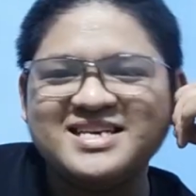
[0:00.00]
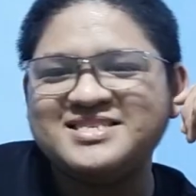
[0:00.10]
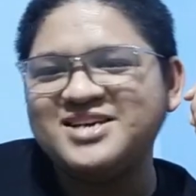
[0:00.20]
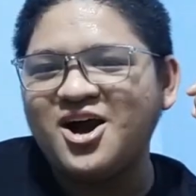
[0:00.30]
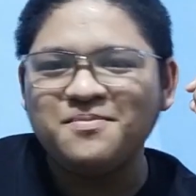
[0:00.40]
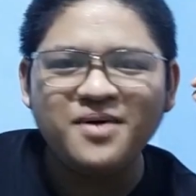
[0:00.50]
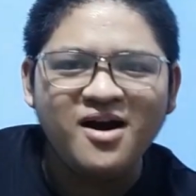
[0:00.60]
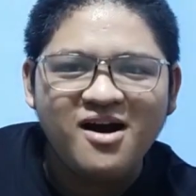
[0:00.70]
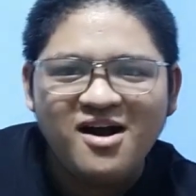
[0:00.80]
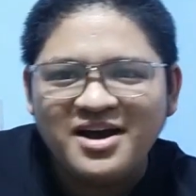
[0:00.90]
is your
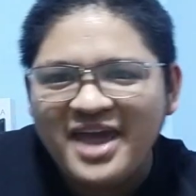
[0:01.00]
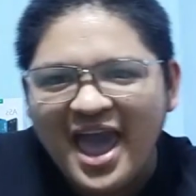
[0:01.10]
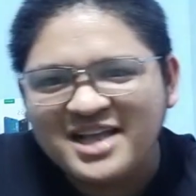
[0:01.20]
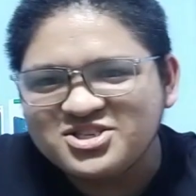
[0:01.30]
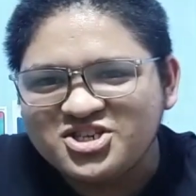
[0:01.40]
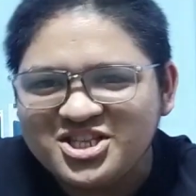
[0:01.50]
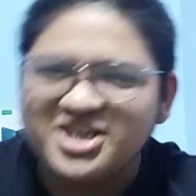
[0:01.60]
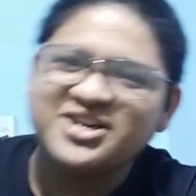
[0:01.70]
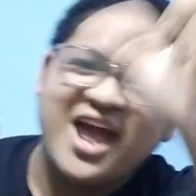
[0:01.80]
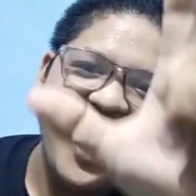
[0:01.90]
boy,
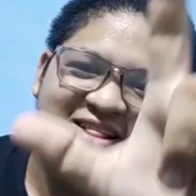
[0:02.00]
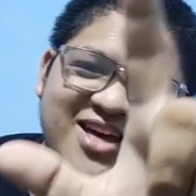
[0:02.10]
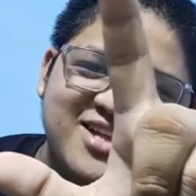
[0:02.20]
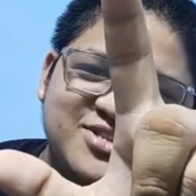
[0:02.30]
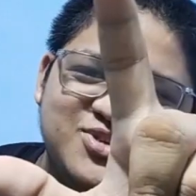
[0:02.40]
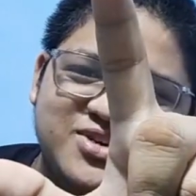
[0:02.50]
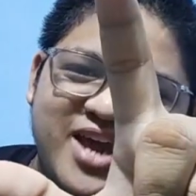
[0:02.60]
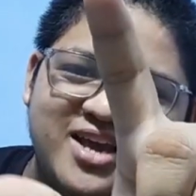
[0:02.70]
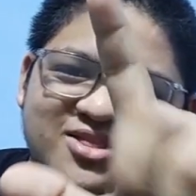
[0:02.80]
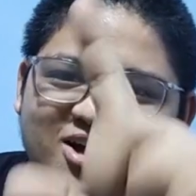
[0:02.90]
Engineer
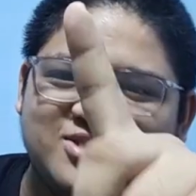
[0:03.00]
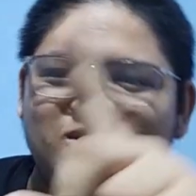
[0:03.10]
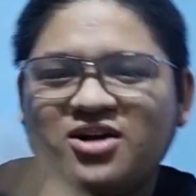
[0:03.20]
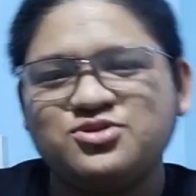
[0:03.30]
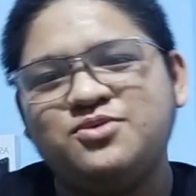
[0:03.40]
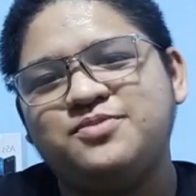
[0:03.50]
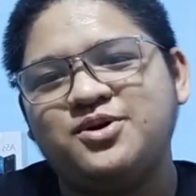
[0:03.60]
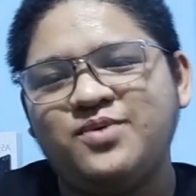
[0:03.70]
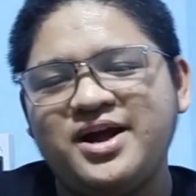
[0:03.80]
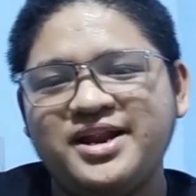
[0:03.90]
LN2K, Long Talk
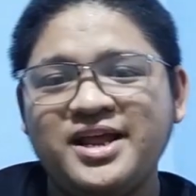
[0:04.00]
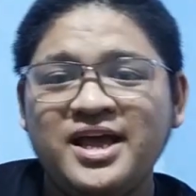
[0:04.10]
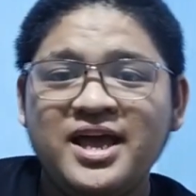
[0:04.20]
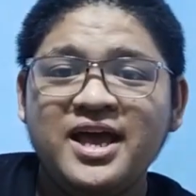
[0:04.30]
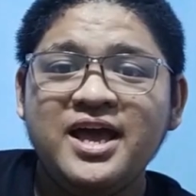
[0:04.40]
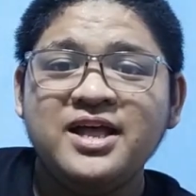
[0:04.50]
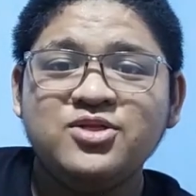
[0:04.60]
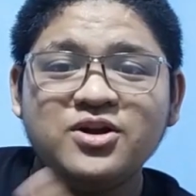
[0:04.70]
number 1.